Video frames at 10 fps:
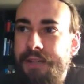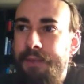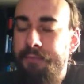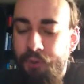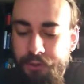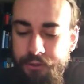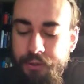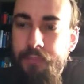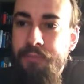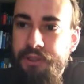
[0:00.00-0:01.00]
get the point.
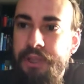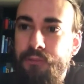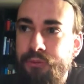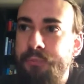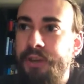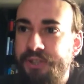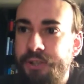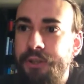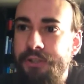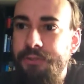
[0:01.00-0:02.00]
But that was my
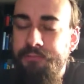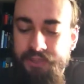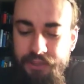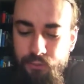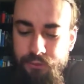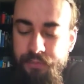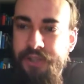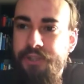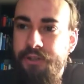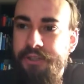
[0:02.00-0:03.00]
choice. That was
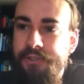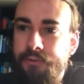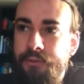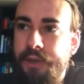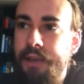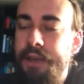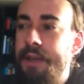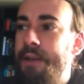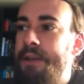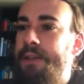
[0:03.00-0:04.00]
my choice, okay?
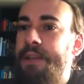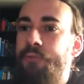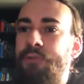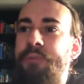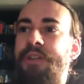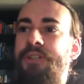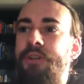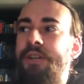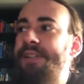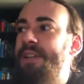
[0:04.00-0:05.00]
that was my
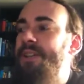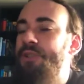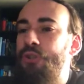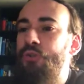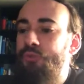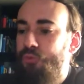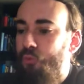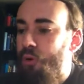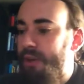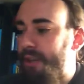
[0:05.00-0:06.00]
choice. I choose to
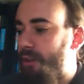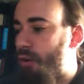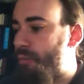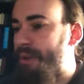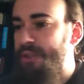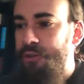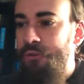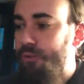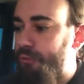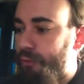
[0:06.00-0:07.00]
work at home. I
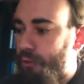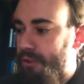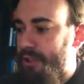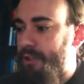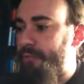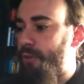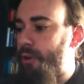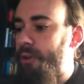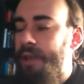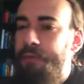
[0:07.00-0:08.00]
choose to fo- study
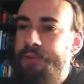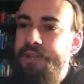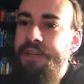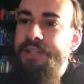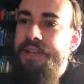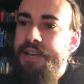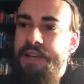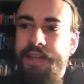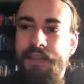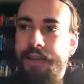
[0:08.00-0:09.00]
foreign languages,
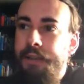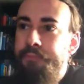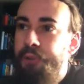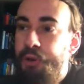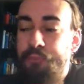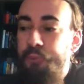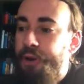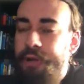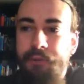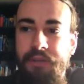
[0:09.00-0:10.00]
and I got pretty
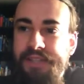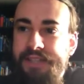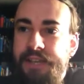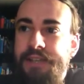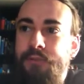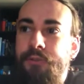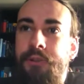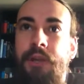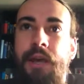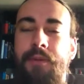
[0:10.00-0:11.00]
pretty criticized all the
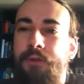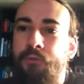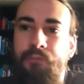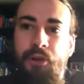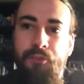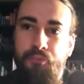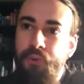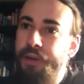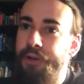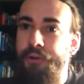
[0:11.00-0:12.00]
time. I got pretty
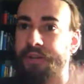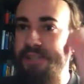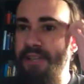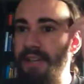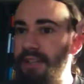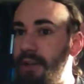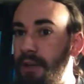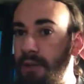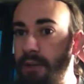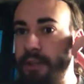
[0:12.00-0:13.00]
pretty criticized.
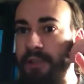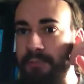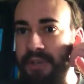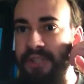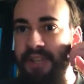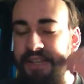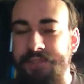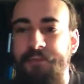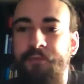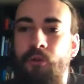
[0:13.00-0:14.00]
Not as much
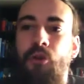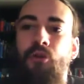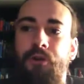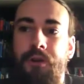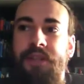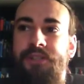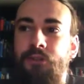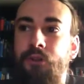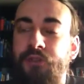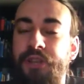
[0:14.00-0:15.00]
as before. I
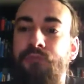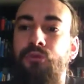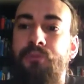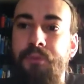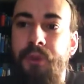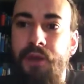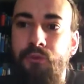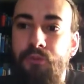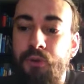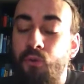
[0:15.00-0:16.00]
thought things would be bad,
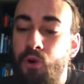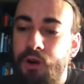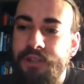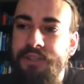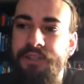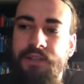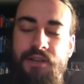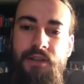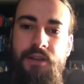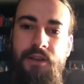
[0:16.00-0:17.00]
would be worse,
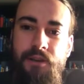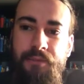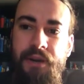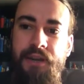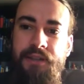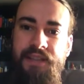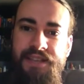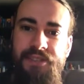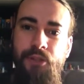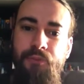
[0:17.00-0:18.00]
but they
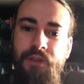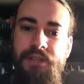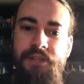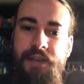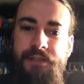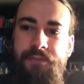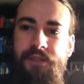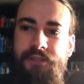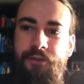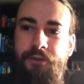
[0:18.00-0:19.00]
still criticize me.
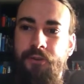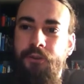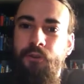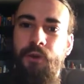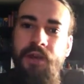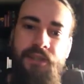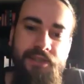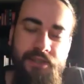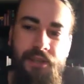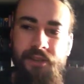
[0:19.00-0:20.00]
So you don't do
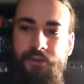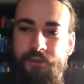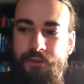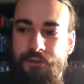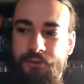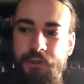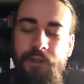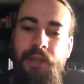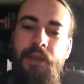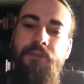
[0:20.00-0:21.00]
anything. You just study
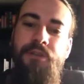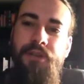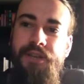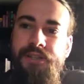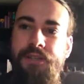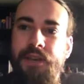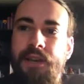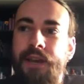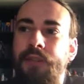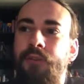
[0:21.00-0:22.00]
languages,
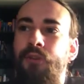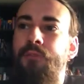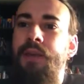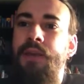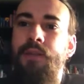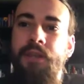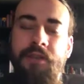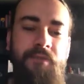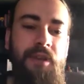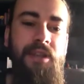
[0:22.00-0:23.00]
and now you make a
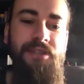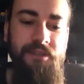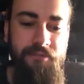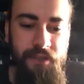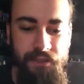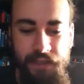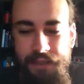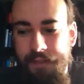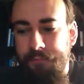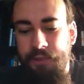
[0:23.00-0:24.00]
living and stuff like
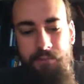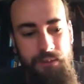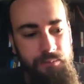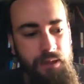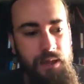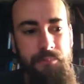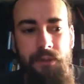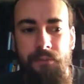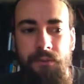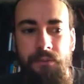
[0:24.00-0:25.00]
that, and blah blah blah
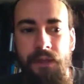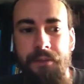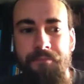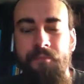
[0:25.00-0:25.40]
blah blah blah